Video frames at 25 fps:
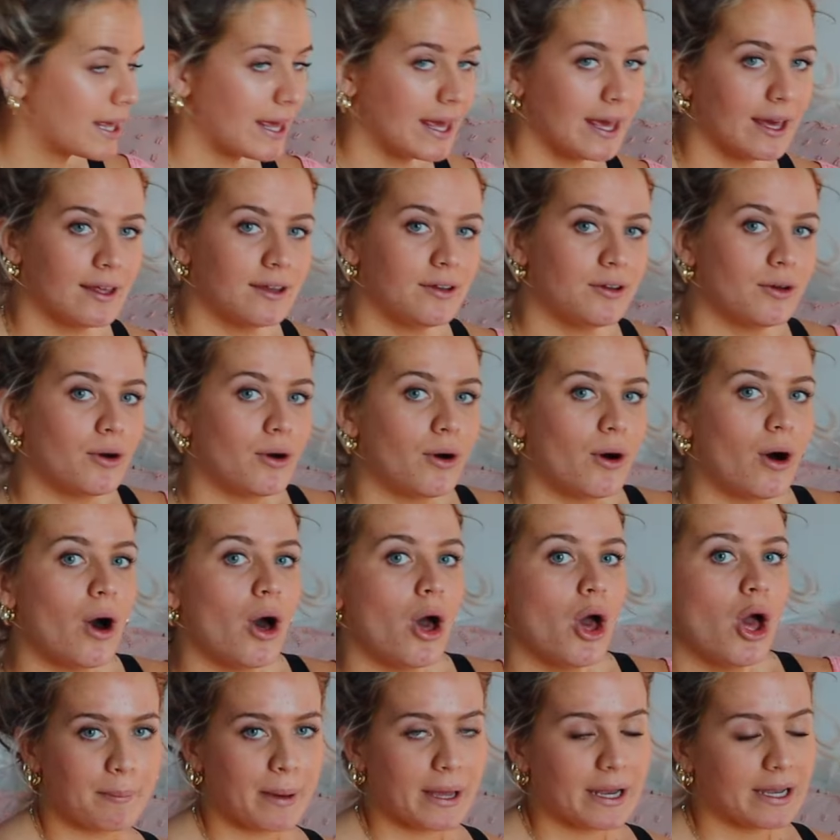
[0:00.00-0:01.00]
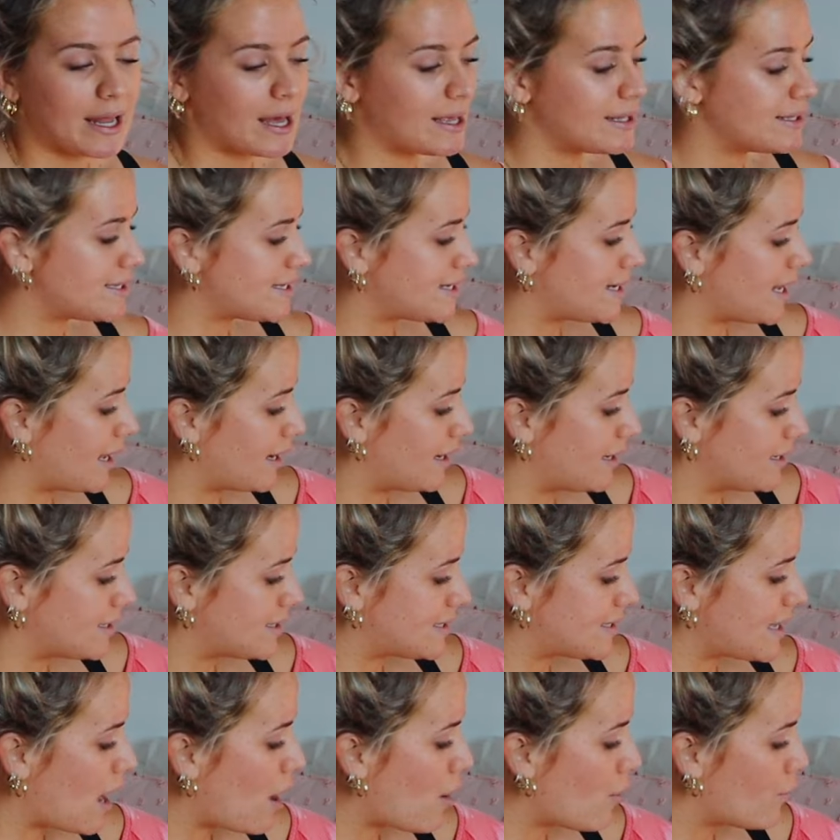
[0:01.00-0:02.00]
candle. My nightstand
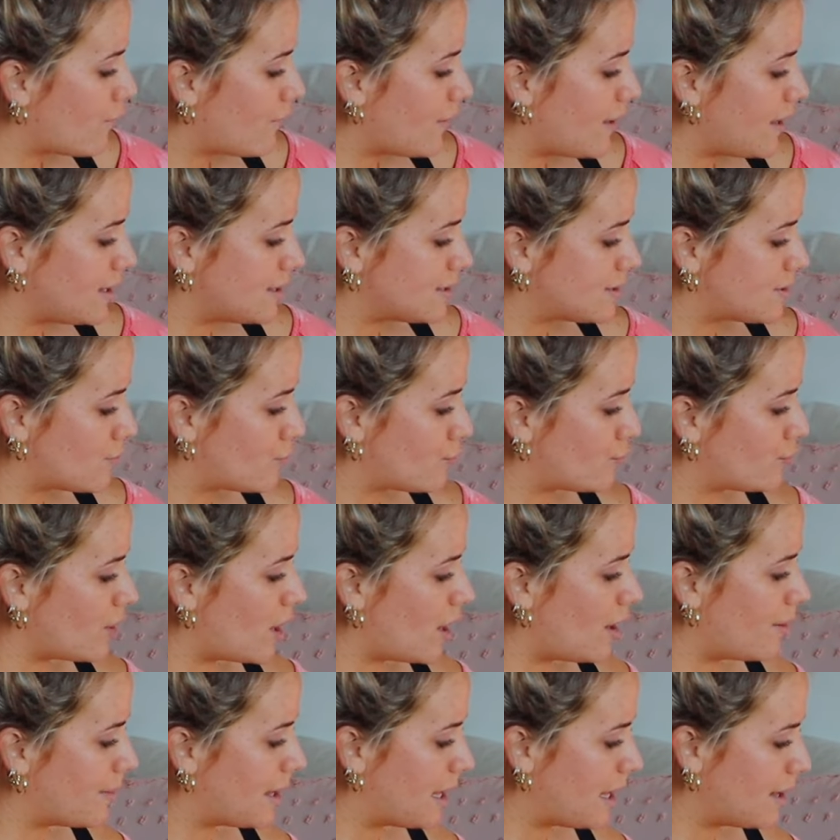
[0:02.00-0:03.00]
itself is from